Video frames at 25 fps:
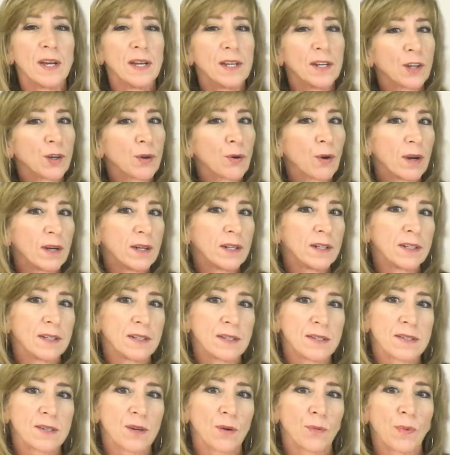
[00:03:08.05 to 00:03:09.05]
integrating
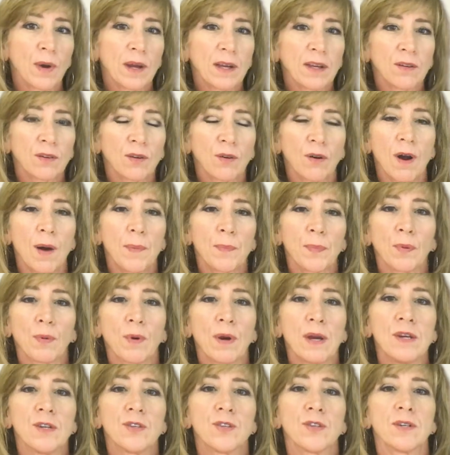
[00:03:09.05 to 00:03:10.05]
into regular
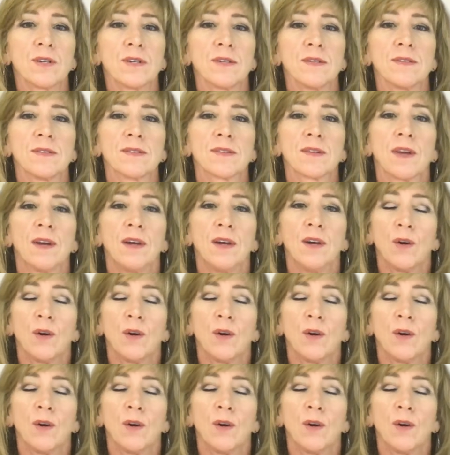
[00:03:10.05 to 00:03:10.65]
operations